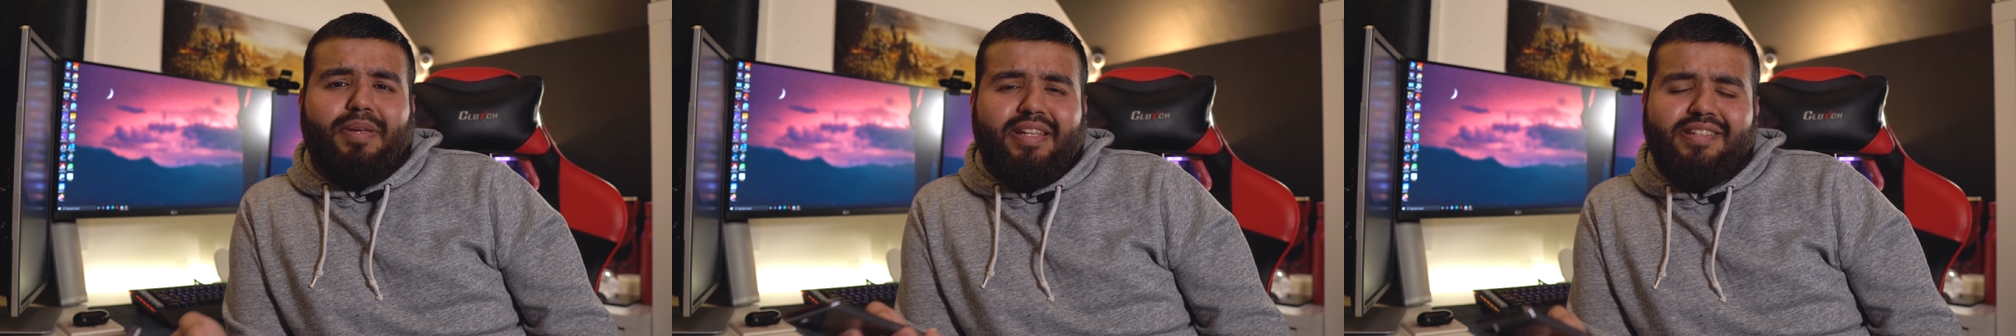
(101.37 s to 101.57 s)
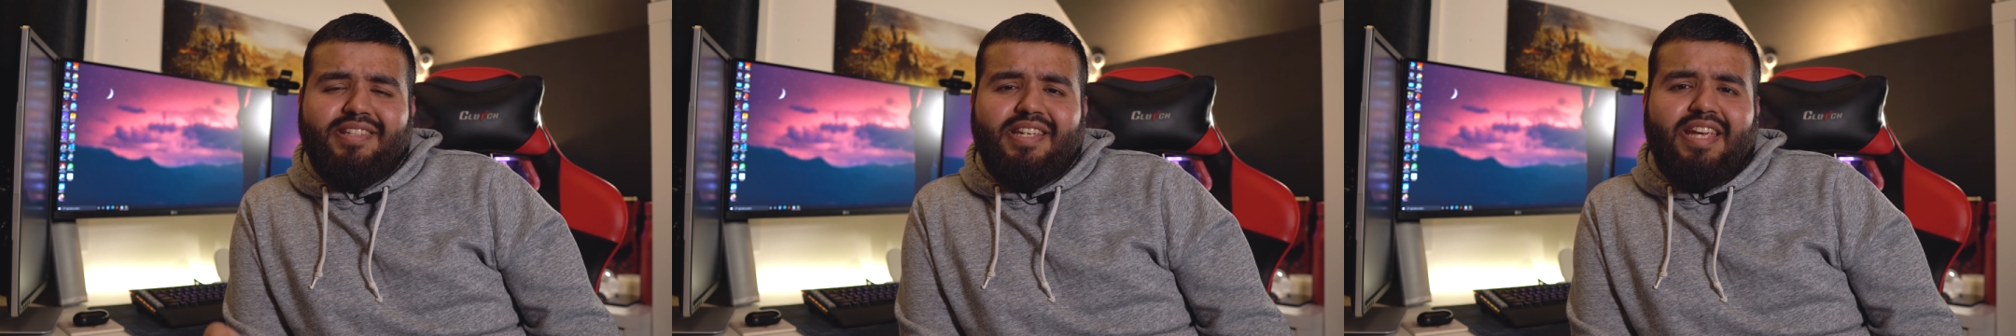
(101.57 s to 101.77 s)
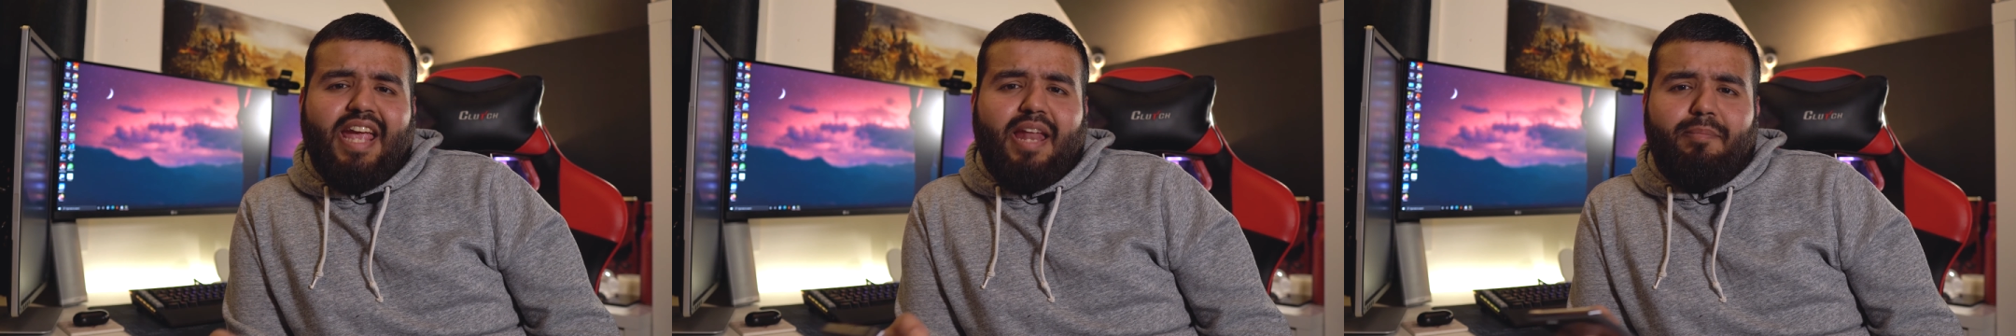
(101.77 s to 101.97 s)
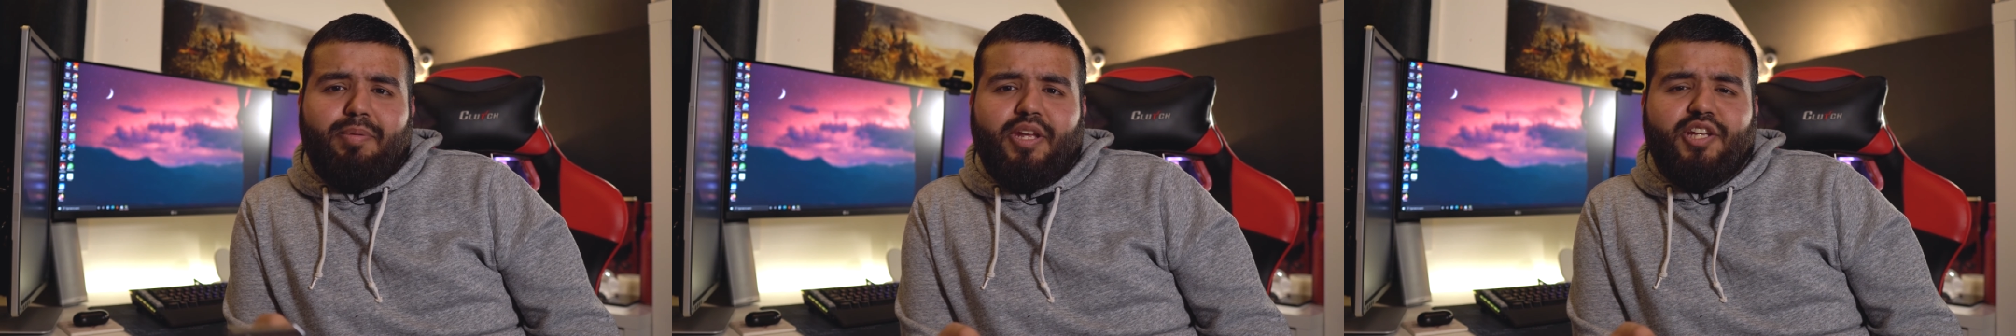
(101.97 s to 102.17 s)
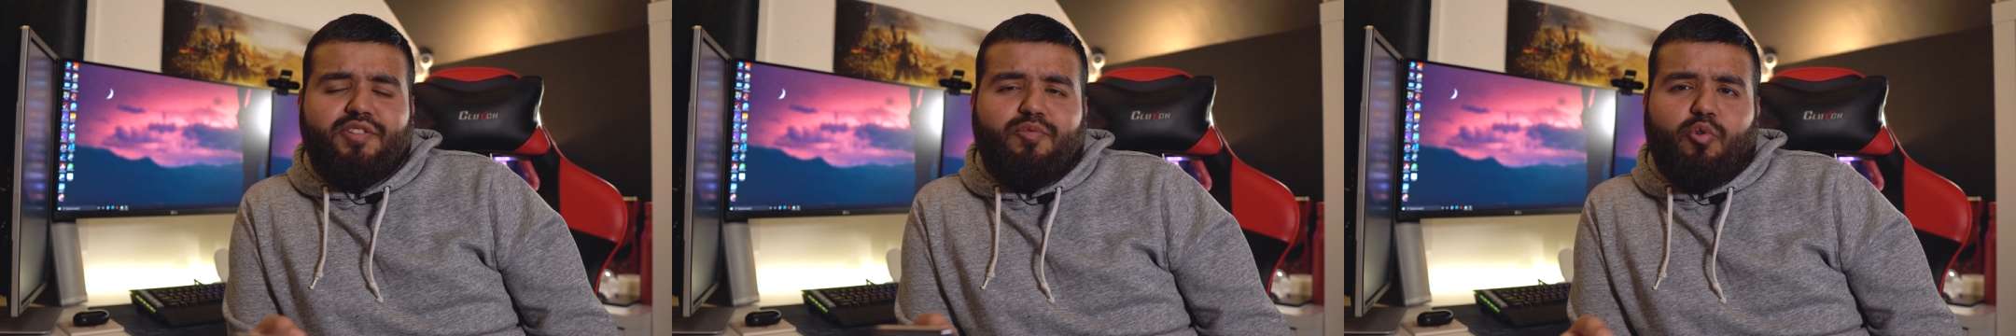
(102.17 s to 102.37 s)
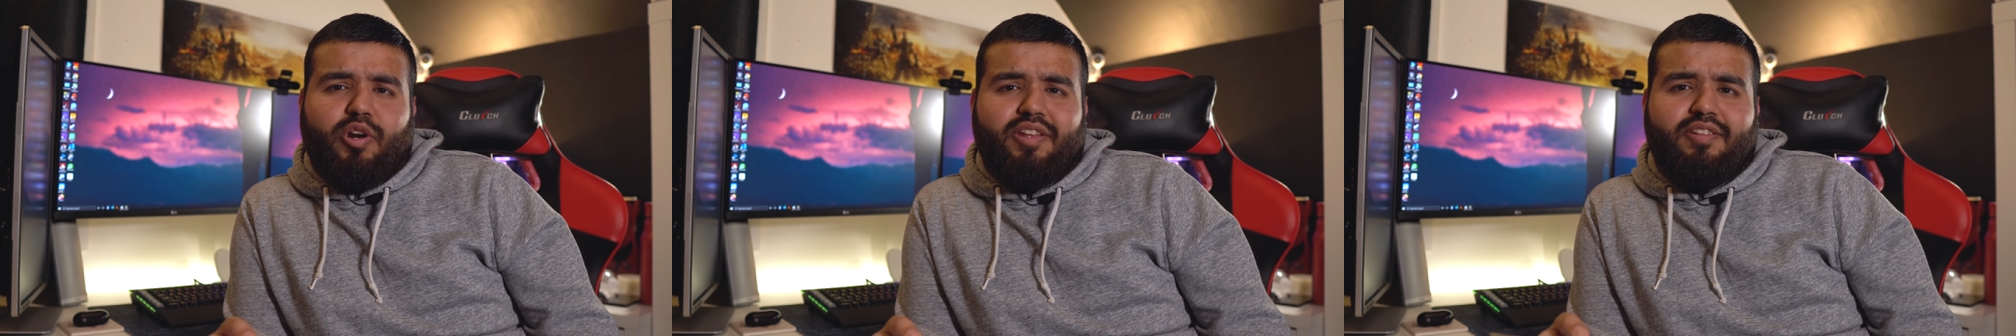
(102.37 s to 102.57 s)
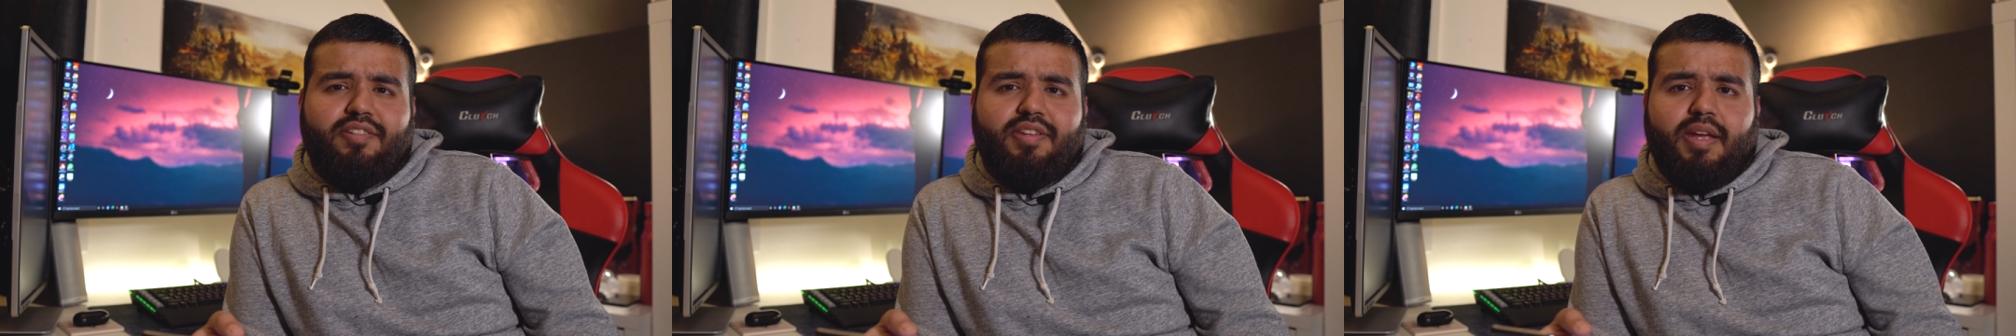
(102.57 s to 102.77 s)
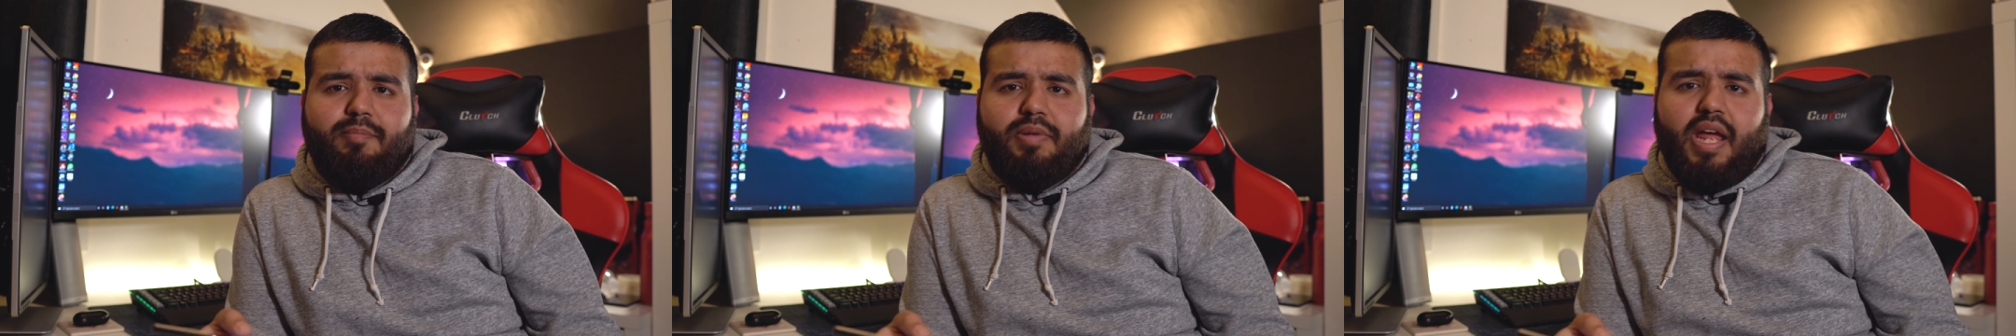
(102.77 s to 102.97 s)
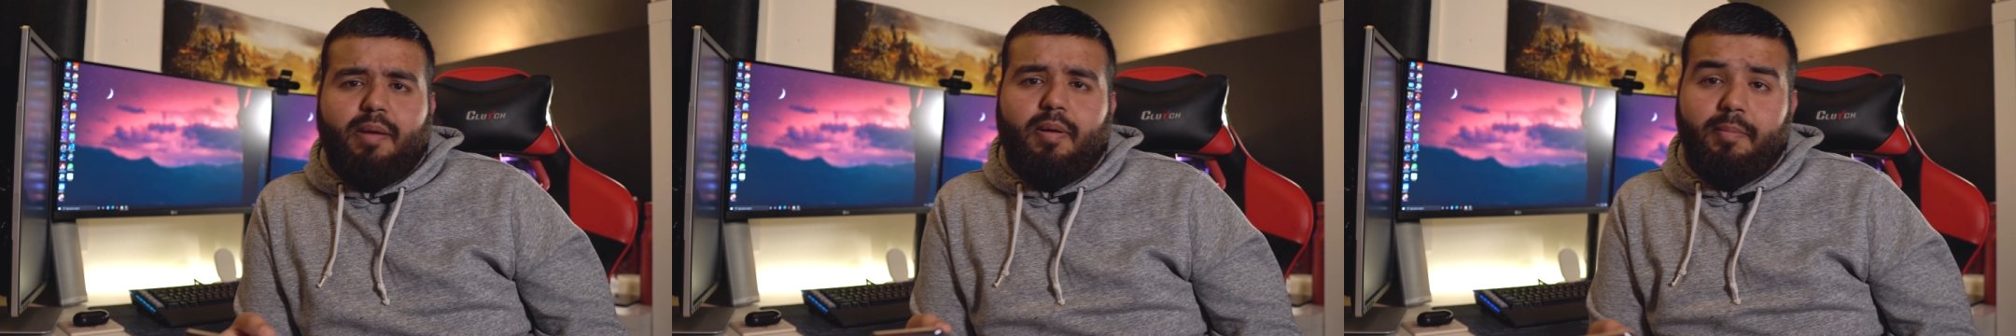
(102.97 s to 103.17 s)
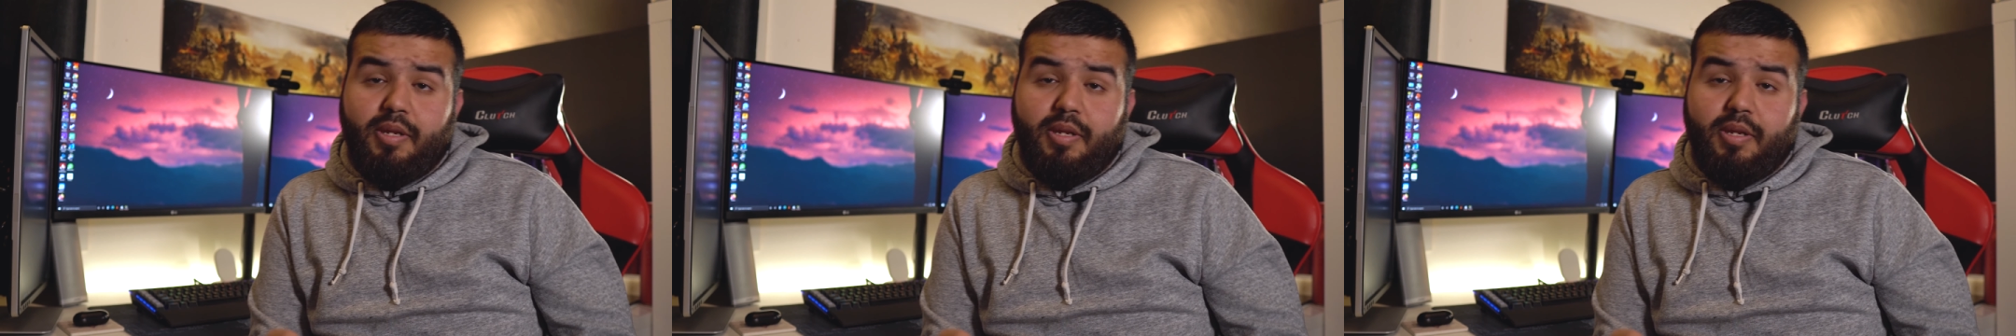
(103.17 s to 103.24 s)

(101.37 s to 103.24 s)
PC and PS4 at the same time.